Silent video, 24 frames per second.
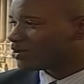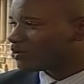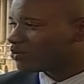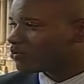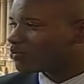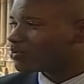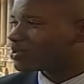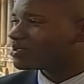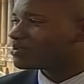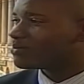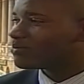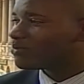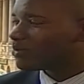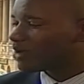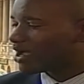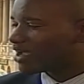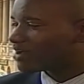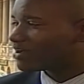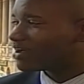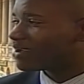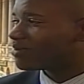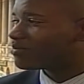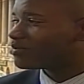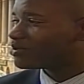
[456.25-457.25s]
we
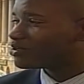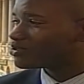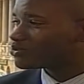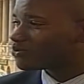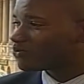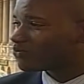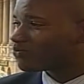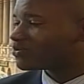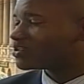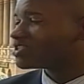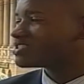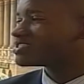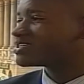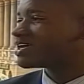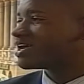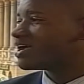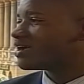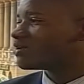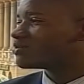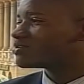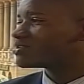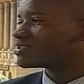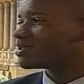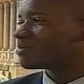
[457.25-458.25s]
are able to filter
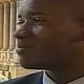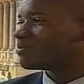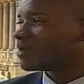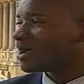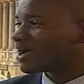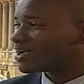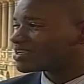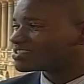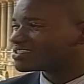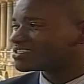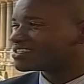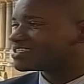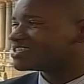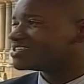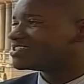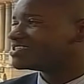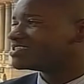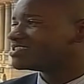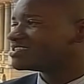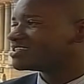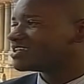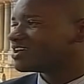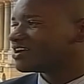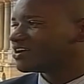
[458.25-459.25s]
out the bad
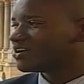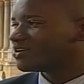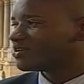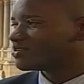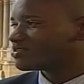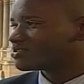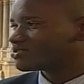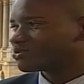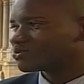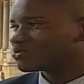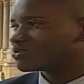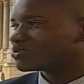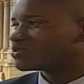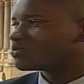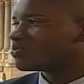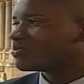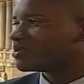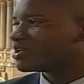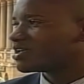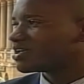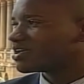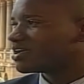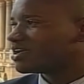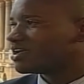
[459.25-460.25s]
seeds, so to
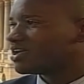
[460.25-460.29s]
speak,